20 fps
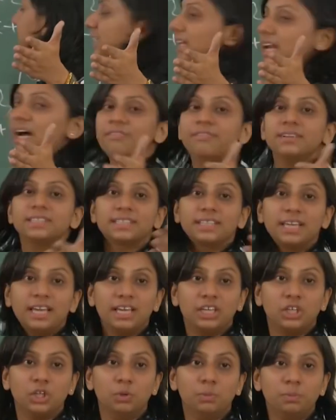graph is
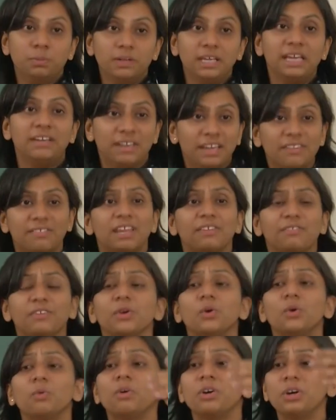K cube. Even if you
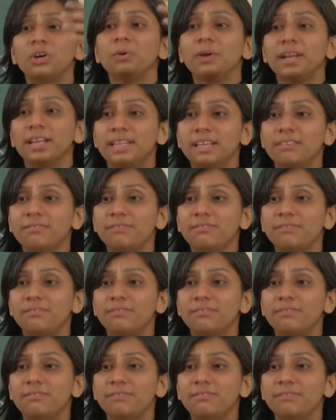don't want to do anything